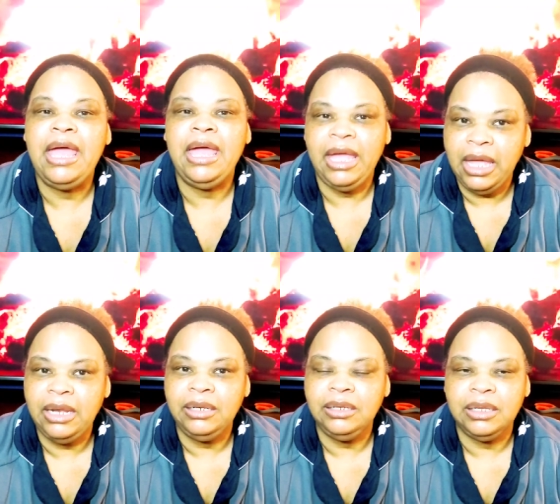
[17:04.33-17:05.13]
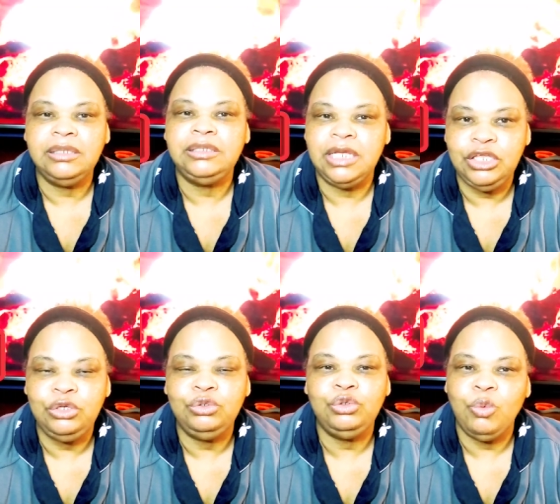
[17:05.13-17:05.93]
and
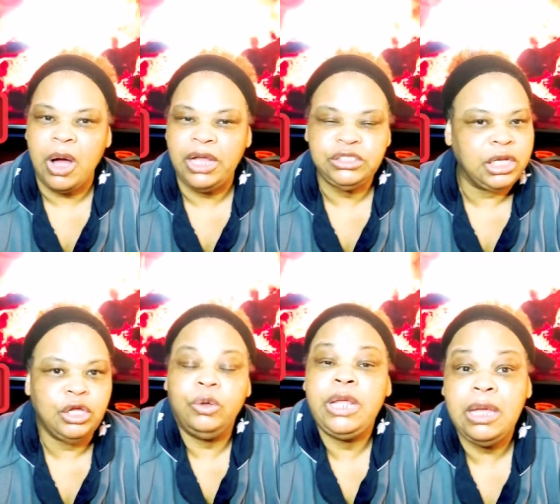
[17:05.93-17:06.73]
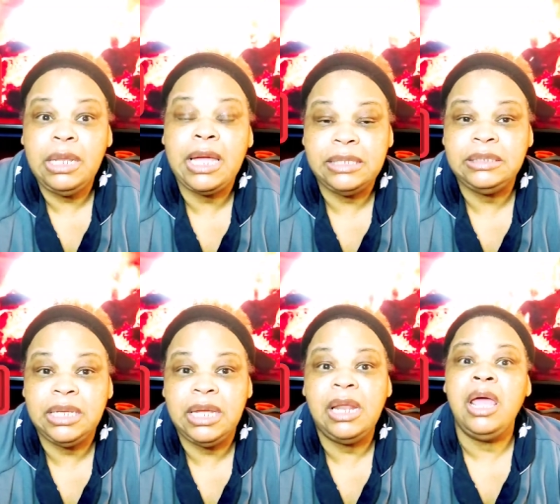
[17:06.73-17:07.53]
continue to watch and go down, like I
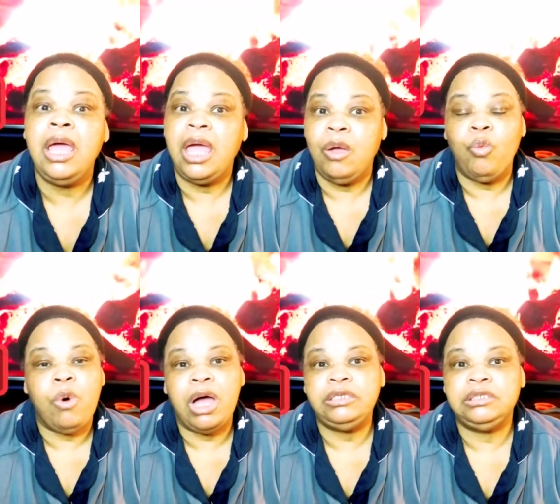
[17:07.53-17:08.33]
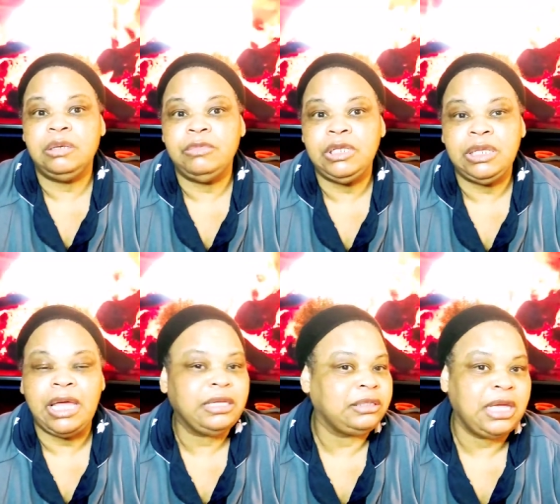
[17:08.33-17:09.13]
said, and watch some of
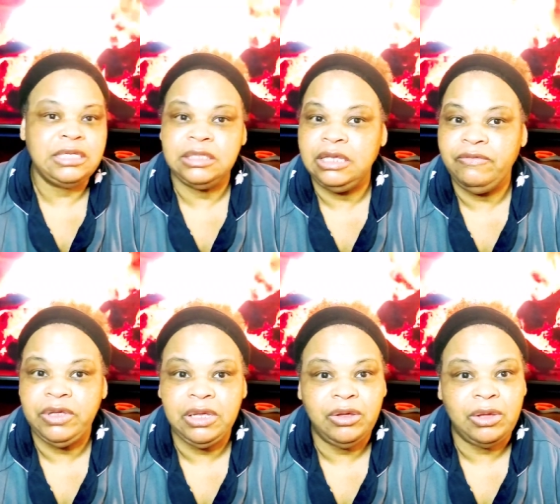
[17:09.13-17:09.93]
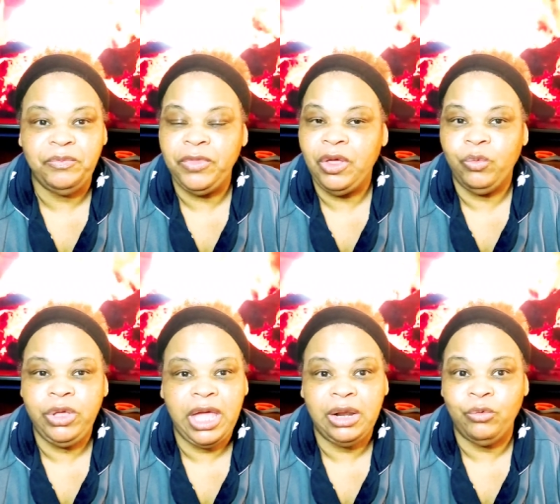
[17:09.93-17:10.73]
like Thanksgiving. We
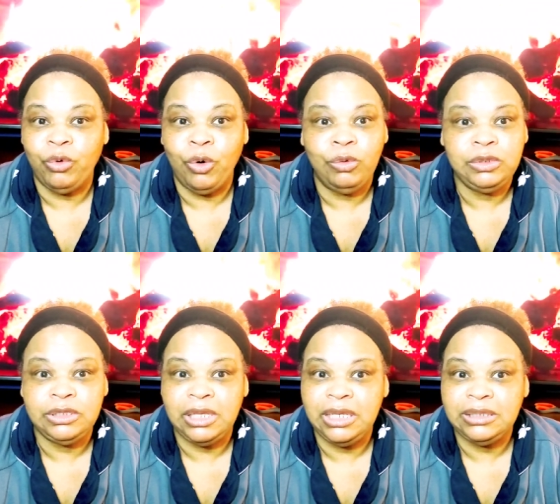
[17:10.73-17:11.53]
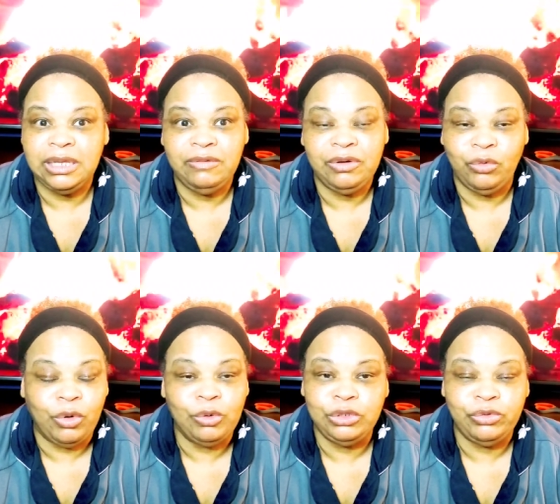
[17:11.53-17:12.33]
had a road to Thanksgiving, a
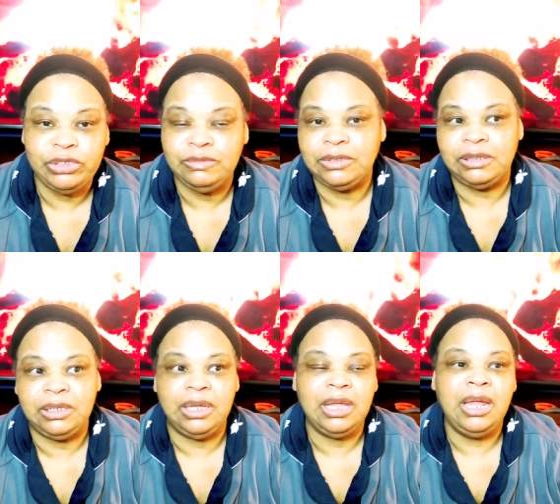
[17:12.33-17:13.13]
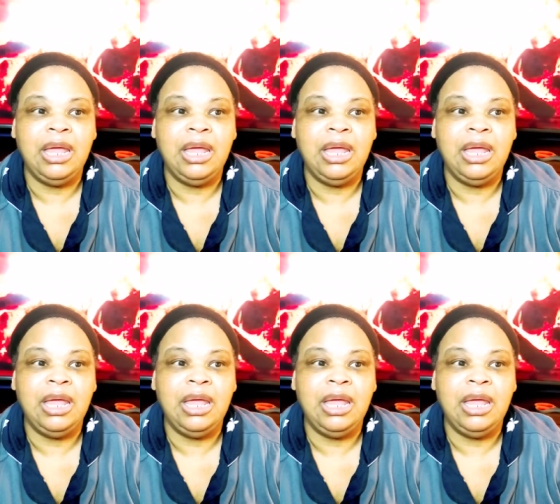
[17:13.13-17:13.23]
road to Christmas, I think